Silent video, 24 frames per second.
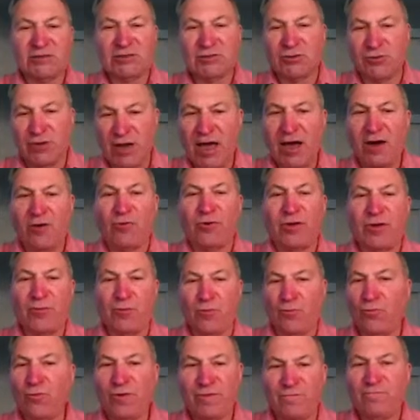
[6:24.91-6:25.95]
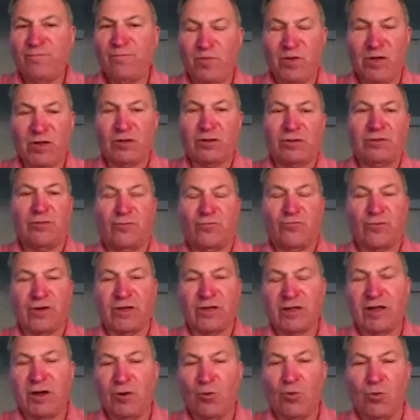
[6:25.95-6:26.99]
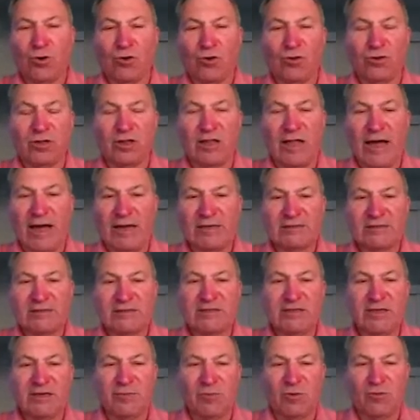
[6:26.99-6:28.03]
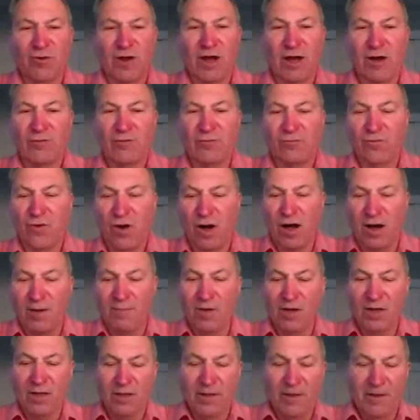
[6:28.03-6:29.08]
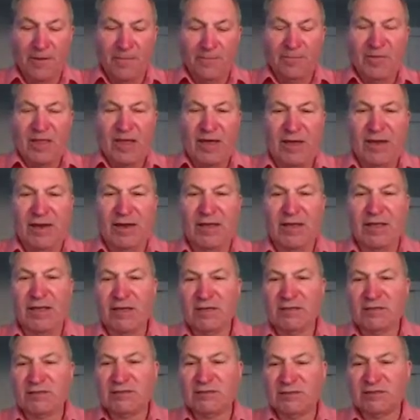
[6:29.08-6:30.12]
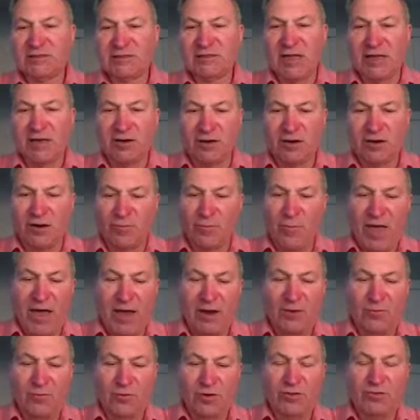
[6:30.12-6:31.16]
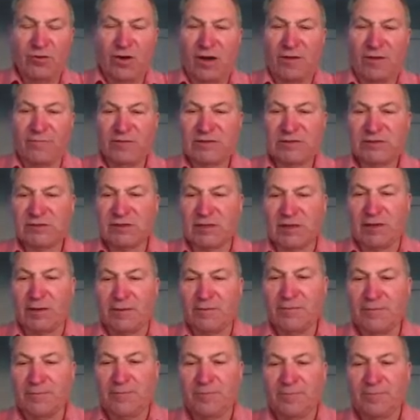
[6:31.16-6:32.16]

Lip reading: So now we've built really a world-class team around Rob, and it's extended our bandwidth, obviously.